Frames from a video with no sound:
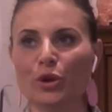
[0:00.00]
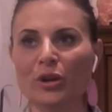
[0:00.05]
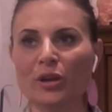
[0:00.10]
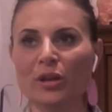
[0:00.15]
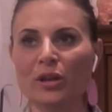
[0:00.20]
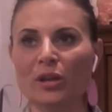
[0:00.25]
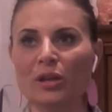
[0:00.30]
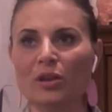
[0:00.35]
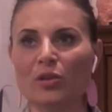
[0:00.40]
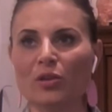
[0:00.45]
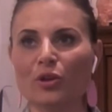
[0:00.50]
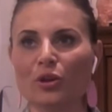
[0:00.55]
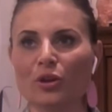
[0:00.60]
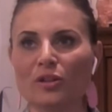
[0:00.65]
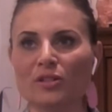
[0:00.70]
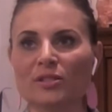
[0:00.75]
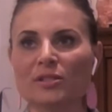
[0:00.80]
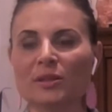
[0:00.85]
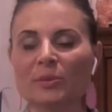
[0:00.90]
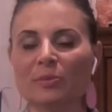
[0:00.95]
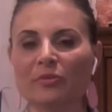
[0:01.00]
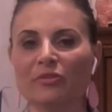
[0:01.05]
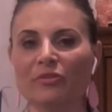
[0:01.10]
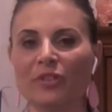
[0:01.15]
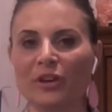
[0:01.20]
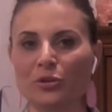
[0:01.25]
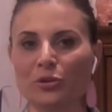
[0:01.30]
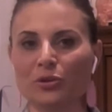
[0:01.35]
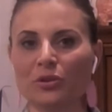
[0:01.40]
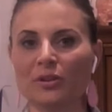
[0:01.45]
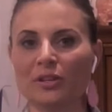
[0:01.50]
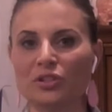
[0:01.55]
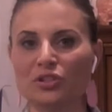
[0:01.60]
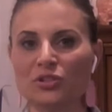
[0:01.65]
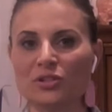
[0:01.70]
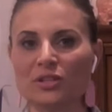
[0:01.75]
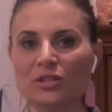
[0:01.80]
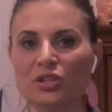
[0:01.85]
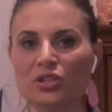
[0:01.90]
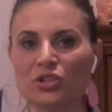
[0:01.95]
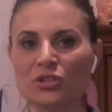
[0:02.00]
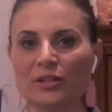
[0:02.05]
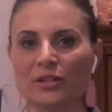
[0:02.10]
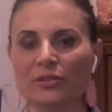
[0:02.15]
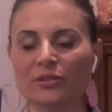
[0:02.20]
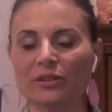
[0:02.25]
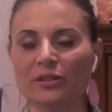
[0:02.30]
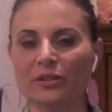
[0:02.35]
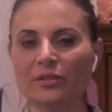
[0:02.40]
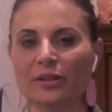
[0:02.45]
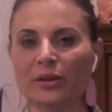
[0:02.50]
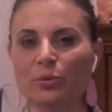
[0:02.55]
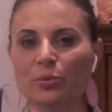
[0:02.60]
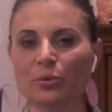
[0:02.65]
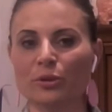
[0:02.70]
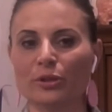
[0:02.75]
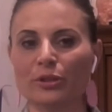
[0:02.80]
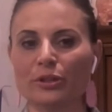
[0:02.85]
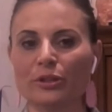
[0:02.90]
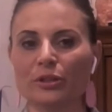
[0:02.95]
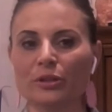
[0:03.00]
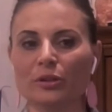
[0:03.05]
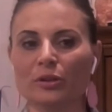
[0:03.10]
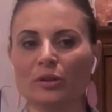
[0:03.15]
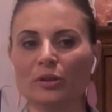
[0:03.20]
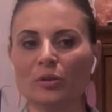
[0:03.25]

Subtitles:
there is some federal legislation out there that